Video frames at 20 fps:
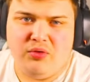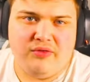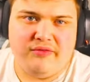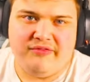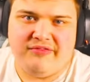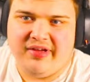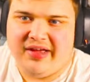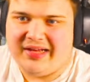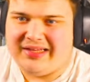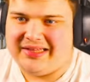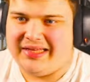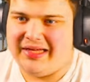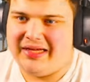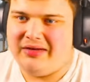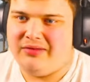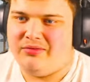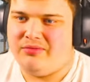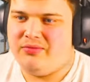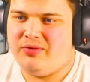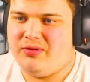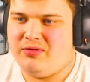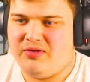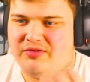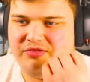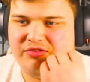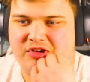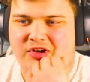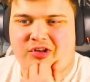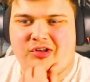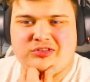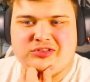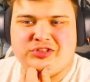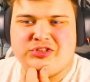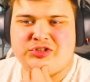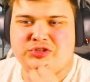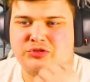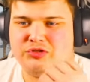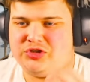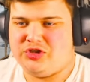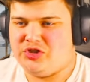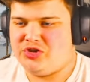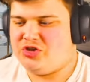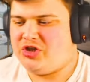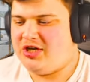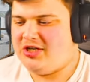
think that we would have gone on such a dry